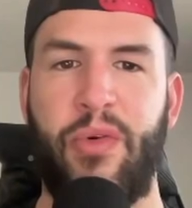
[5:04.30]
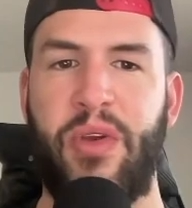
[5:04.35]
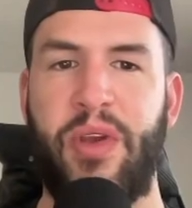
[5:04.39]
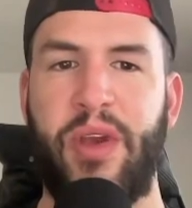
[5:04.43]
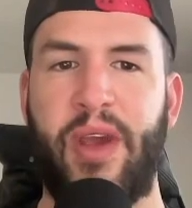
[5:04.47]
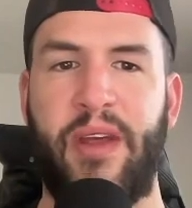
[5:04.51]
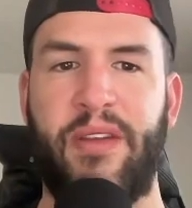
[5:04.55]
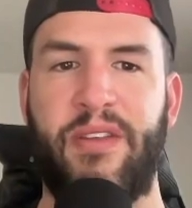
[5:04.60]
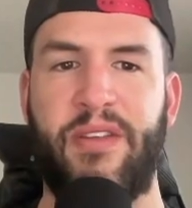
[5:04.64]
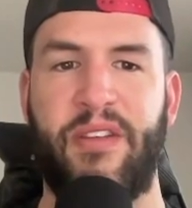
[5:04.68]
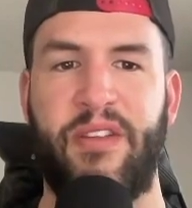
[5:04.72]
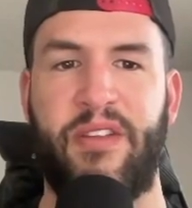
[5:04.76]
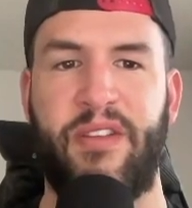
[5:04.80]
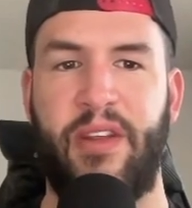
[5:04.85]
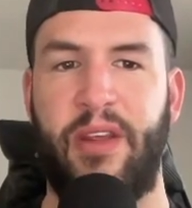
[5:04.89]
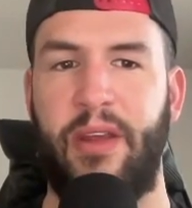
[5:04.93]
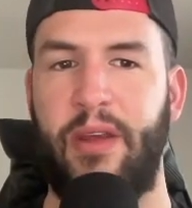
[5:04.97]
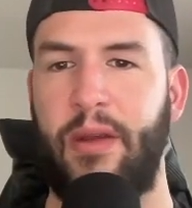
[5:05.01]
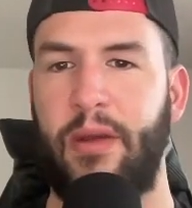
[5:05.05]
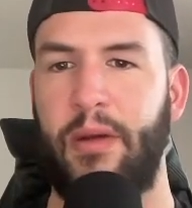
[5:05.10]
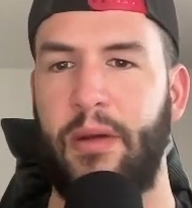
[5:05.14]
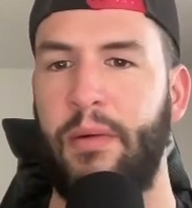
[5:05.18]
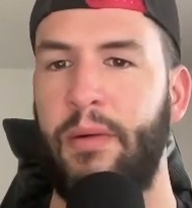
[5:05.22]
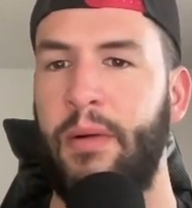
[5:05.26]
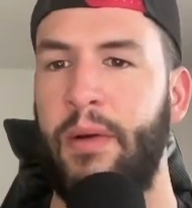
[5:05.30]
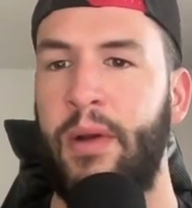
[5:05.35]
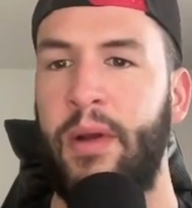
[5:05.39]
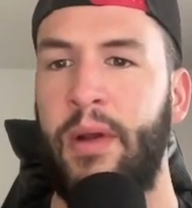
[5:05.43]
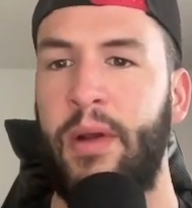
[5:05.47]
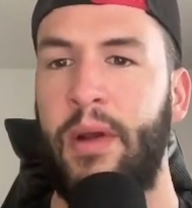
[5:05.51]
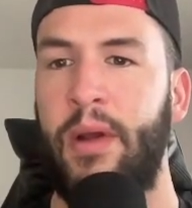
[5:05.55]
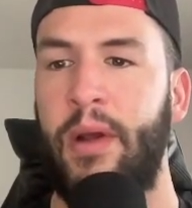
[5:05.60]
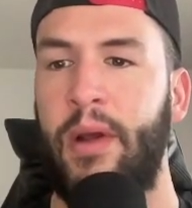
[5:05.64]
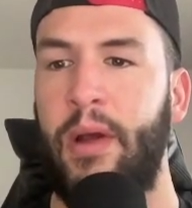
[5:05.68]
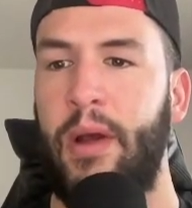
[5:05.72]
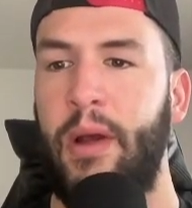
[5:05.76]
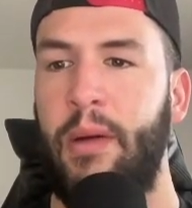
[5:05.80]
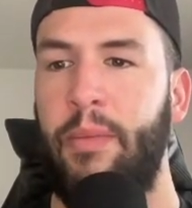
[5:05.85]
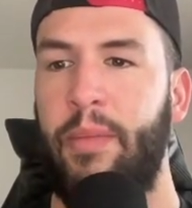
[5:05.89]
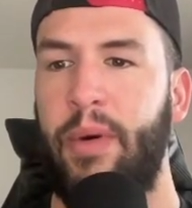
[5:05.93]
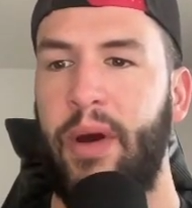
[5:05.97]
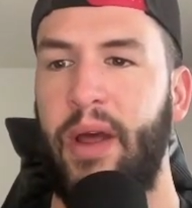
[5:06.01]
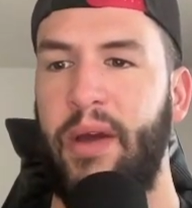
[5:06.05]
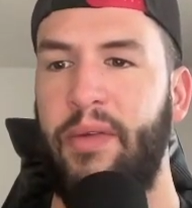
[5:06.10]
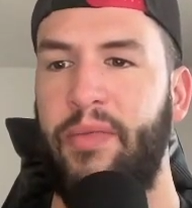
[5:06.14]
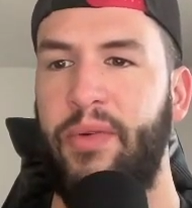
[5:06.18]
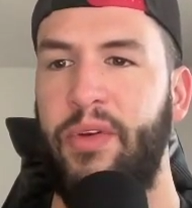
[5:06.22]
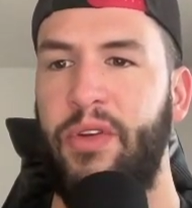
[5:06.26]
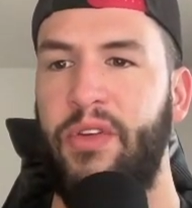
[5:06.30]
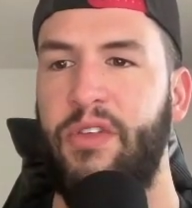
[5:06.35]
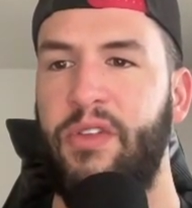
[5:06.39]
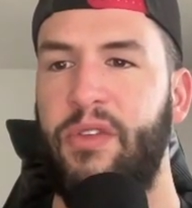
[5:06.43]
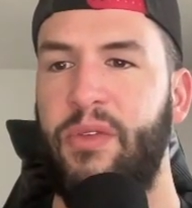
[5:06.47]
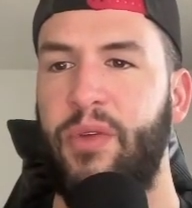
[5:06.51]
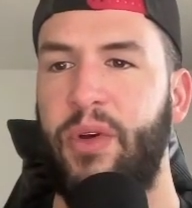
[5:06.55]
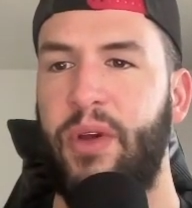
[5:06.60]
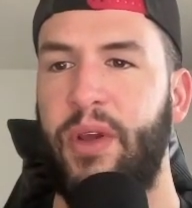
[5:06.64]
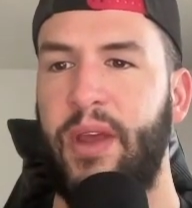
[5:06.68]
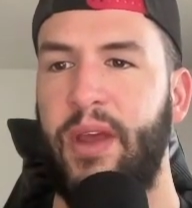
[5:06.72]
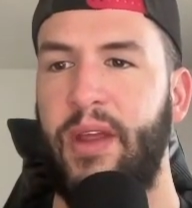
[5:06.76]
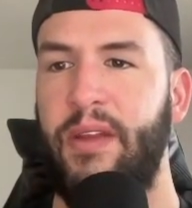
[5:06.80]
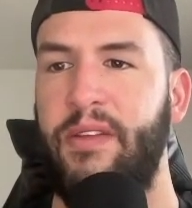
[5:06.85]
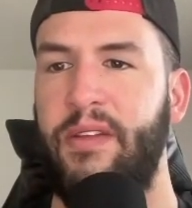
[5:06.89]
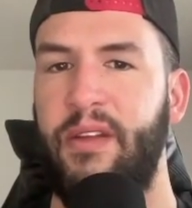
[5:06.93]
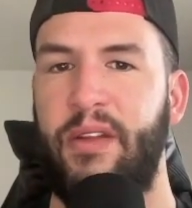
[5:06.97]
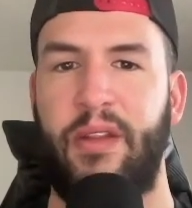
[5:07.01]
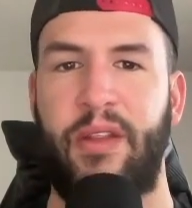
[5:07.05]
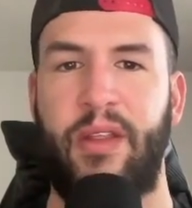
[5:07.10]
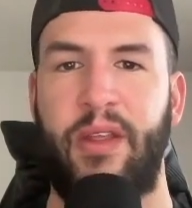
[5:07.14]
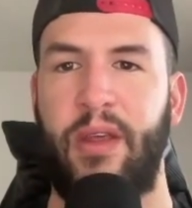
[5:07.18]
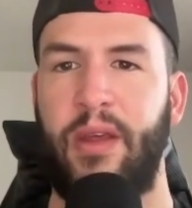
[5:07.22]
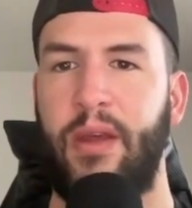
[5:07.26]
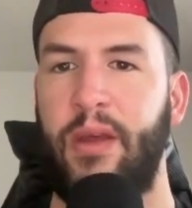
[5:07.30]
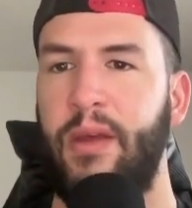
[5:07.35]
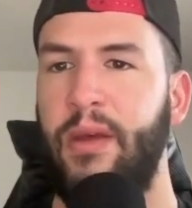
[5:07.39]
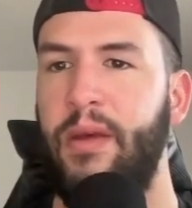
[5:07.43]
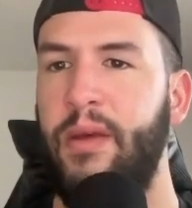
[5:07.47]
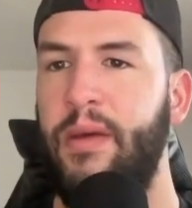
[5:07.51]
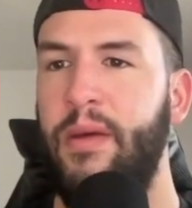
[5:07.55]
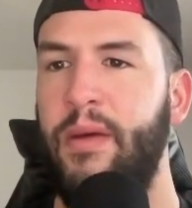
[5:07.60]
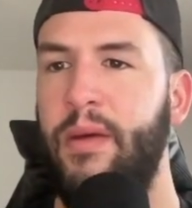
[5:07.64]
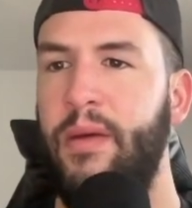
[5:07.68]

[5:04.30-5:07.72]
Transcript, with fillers: you guys to see here. But if we just look at the,